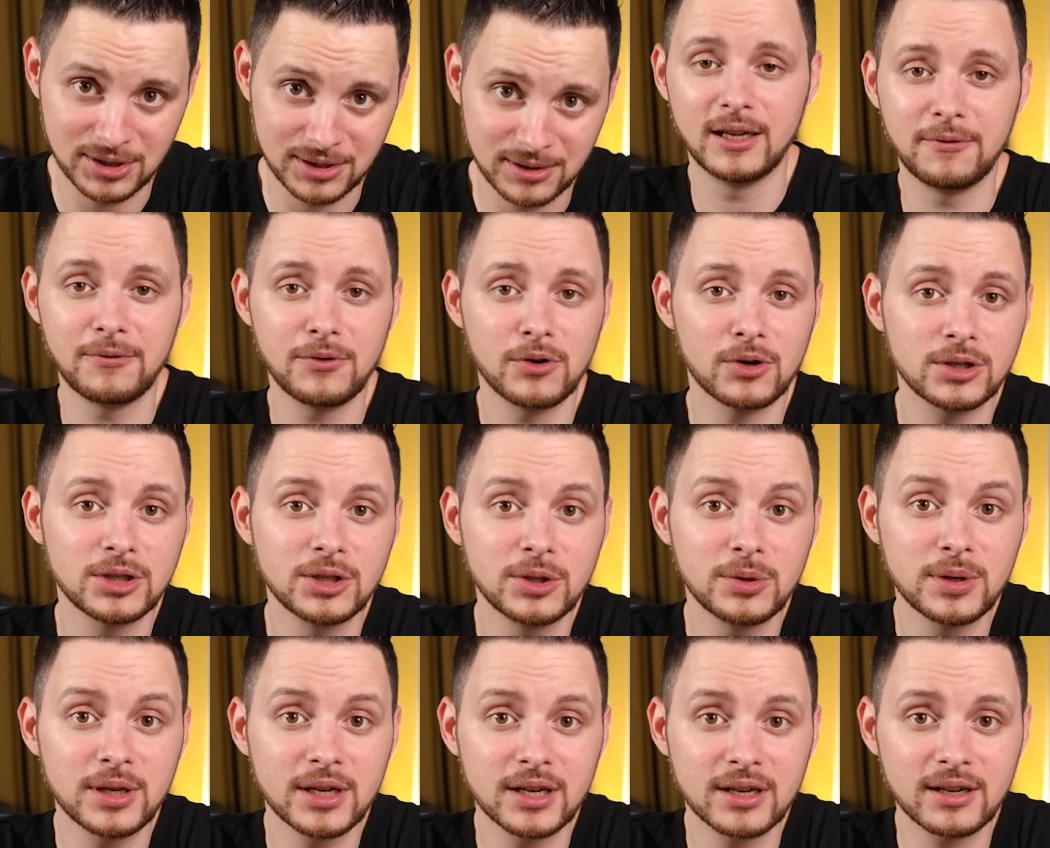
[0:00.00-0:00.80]
If you're
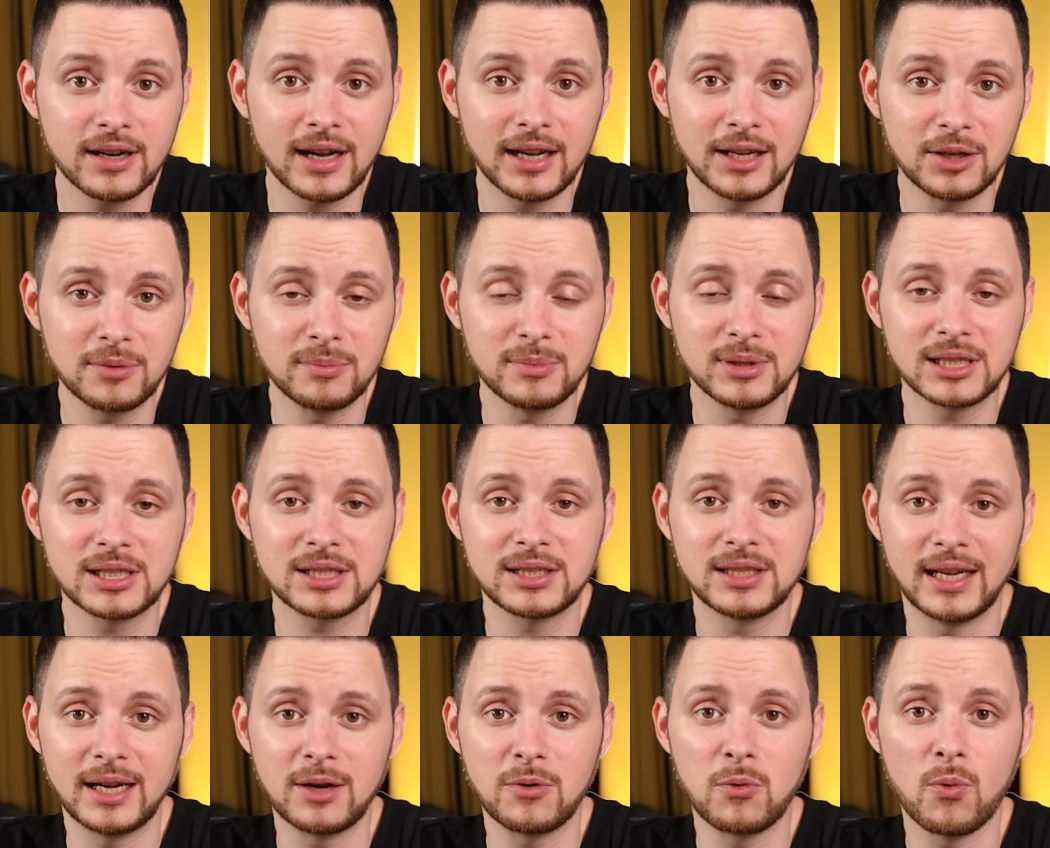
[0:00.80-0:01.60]
new here and you
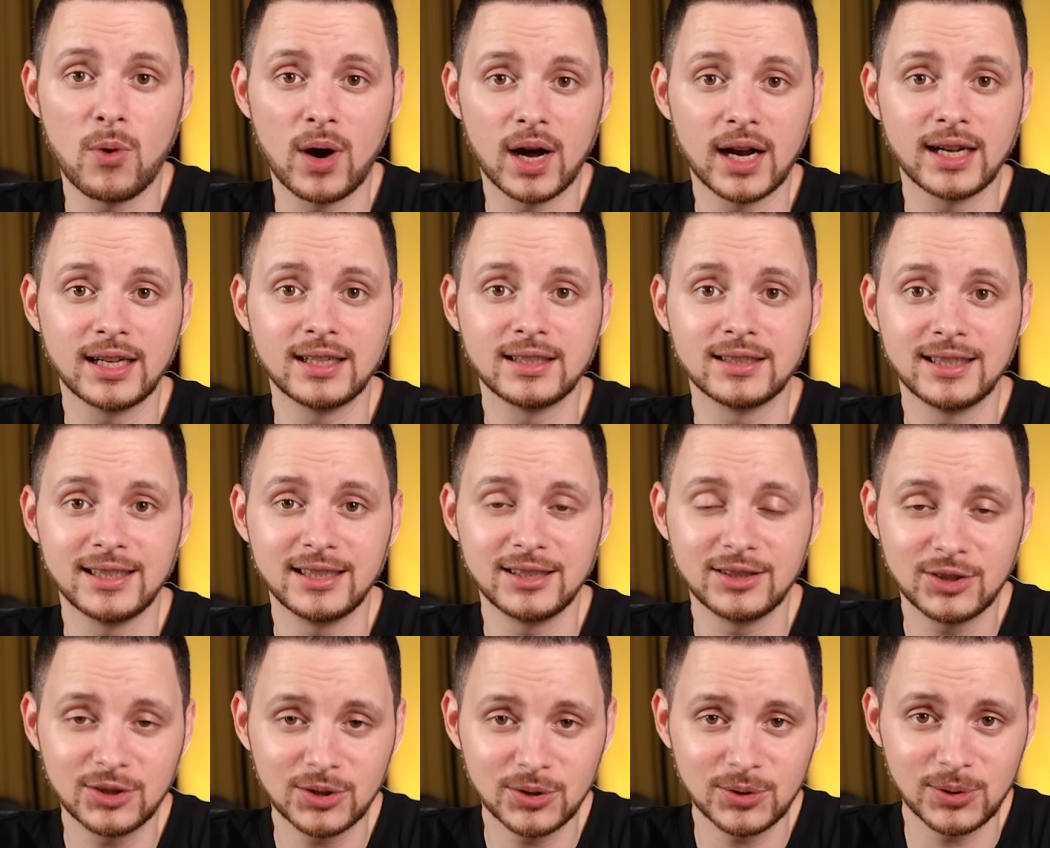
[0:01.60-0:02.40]
missed day one and day
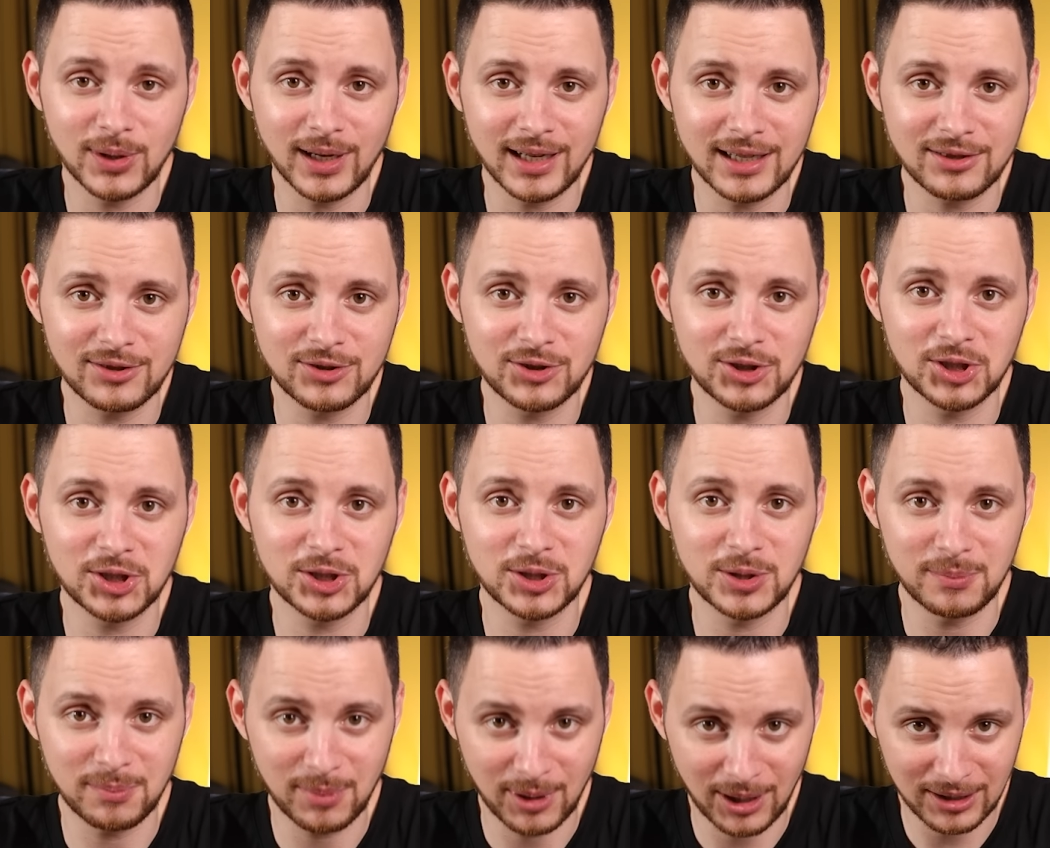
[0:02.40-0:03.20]
two, I
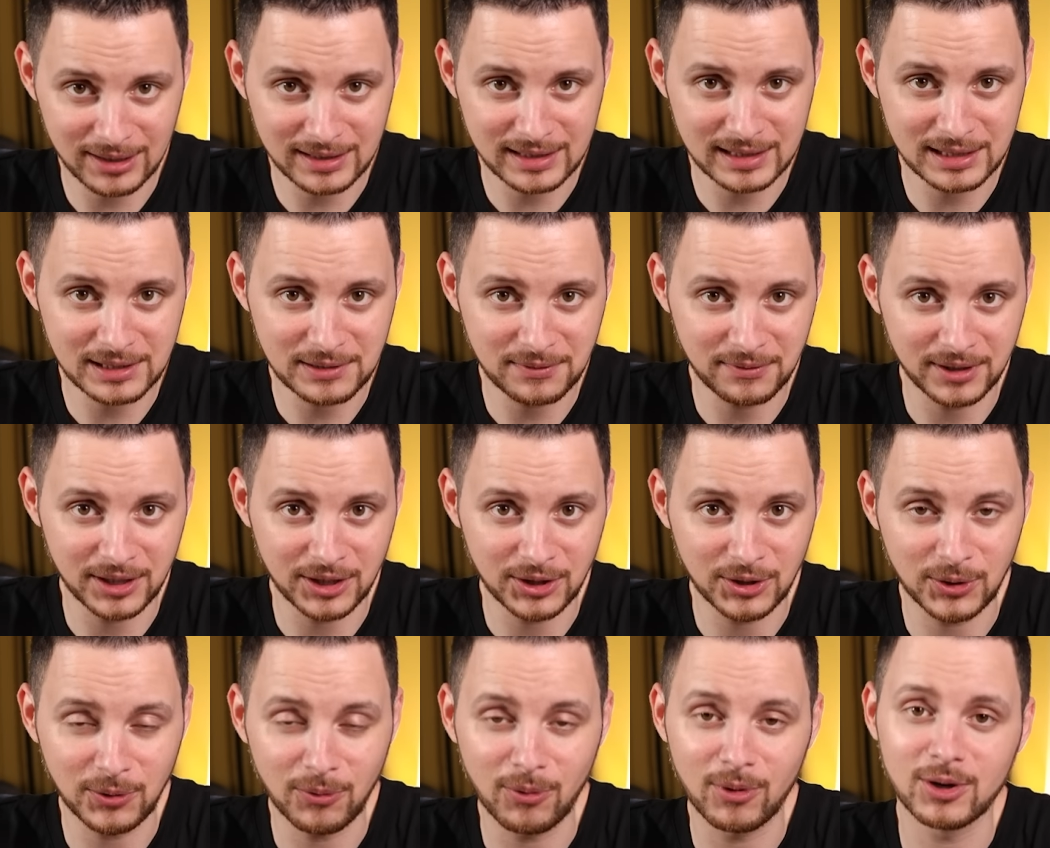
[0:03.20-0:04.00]
suggest you pause this
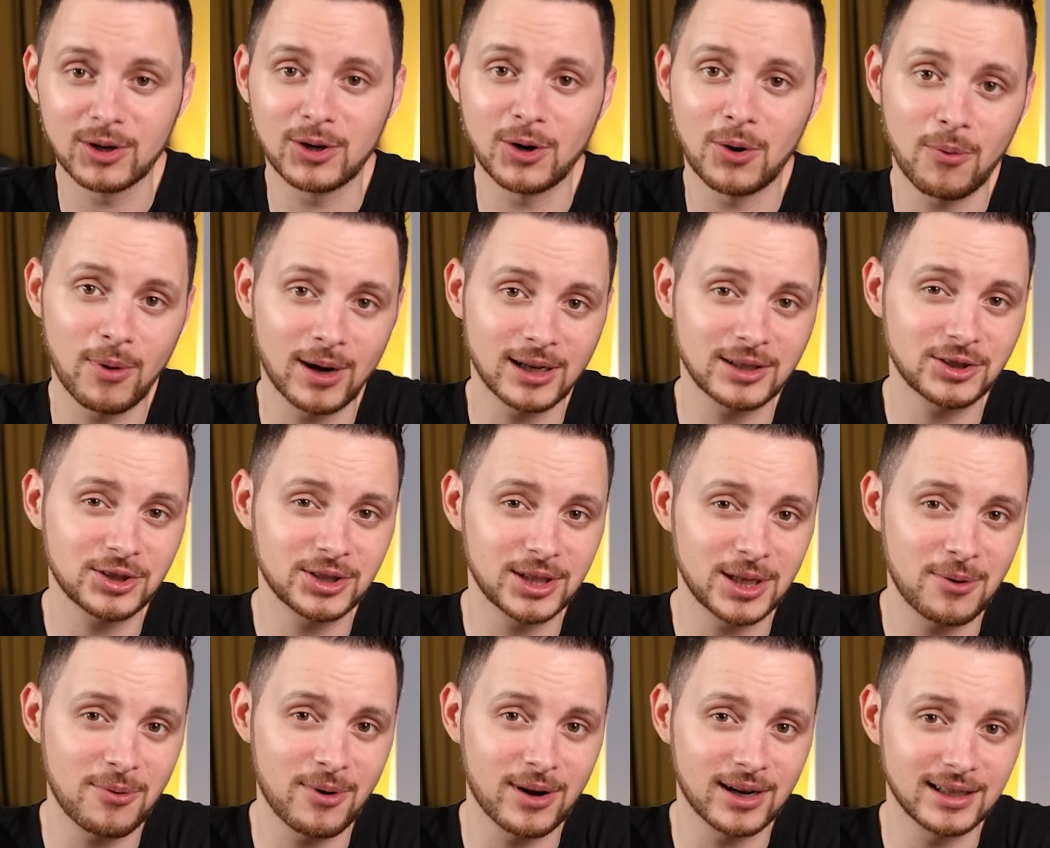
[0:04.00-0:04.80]
video, go watch
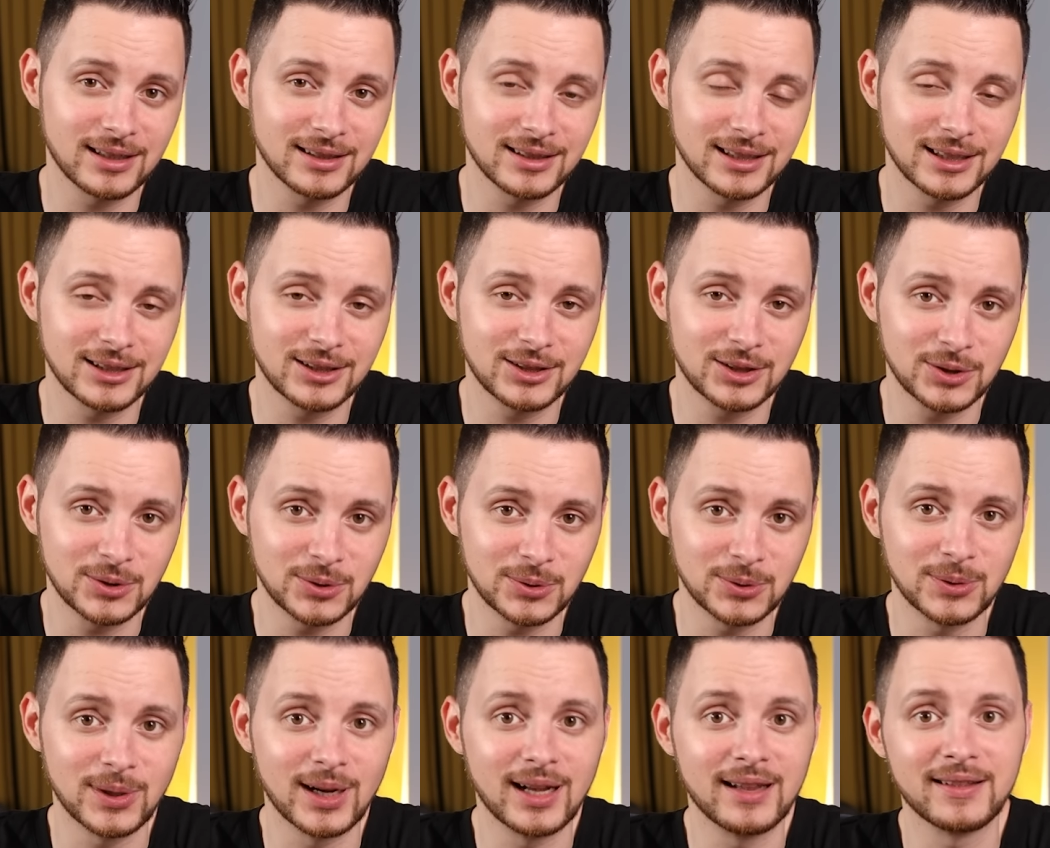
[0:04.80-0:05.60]
day one and day
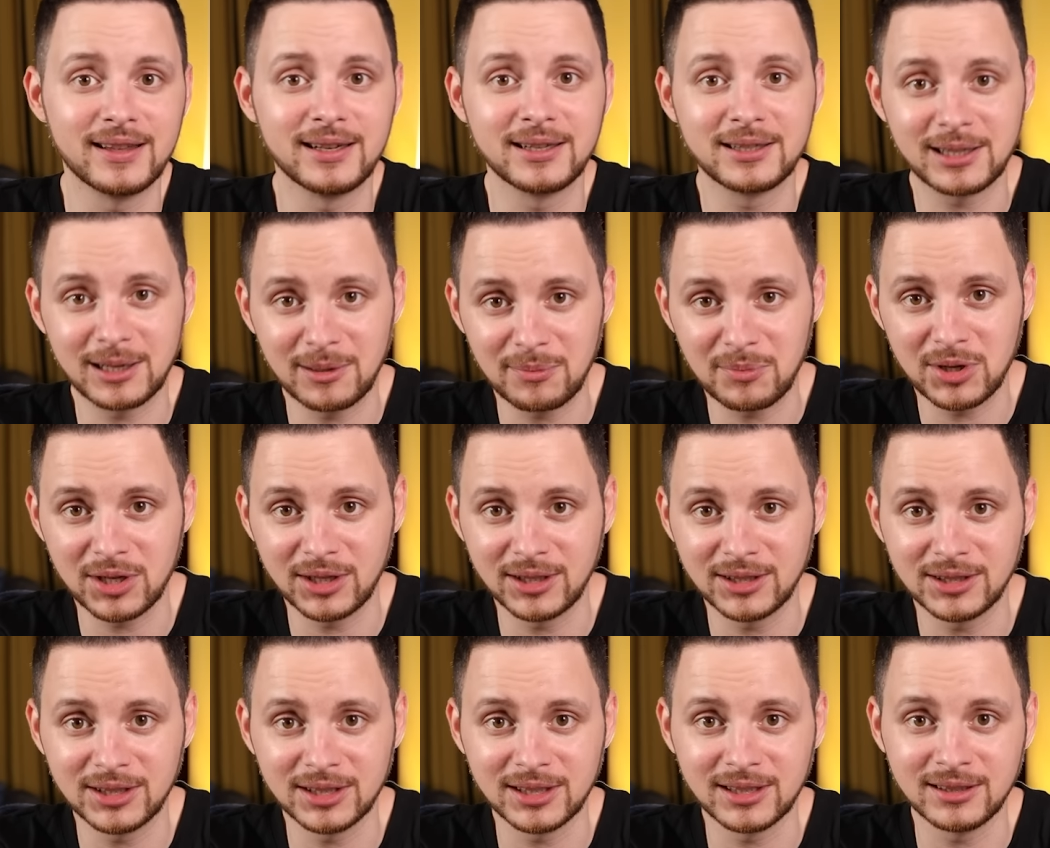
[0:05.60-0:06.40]
two, and then come
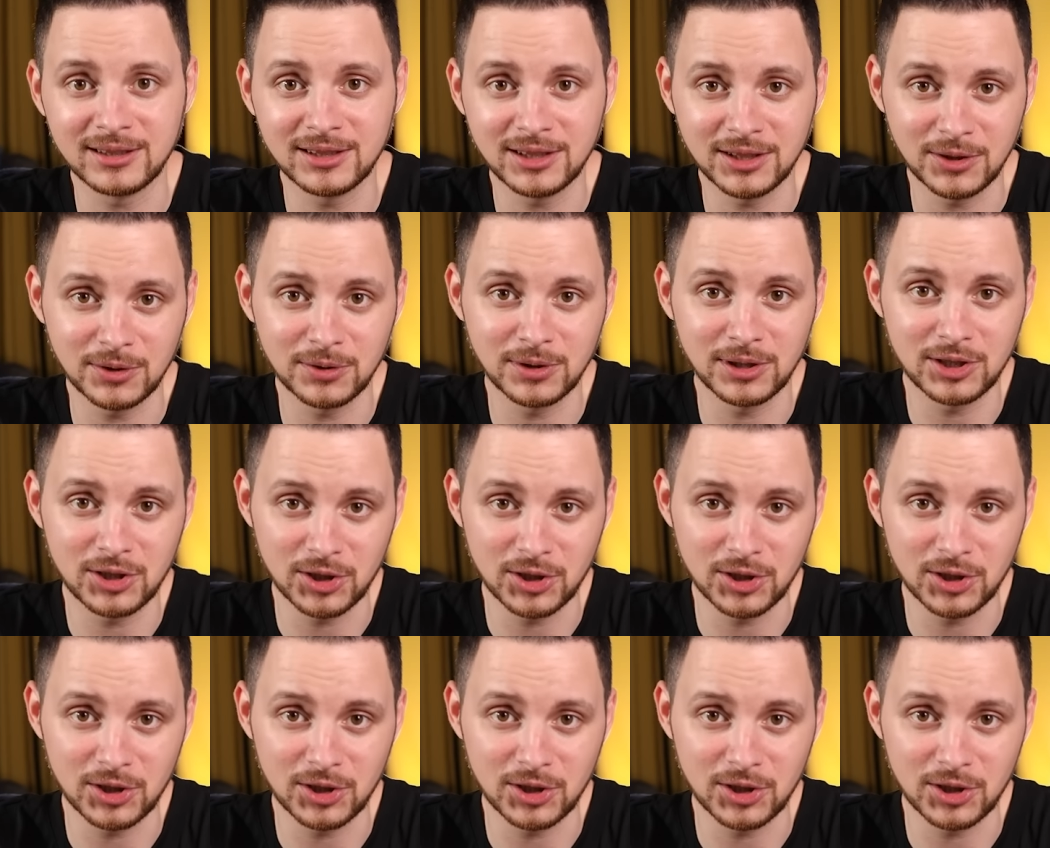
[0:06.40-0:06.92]
here to continue the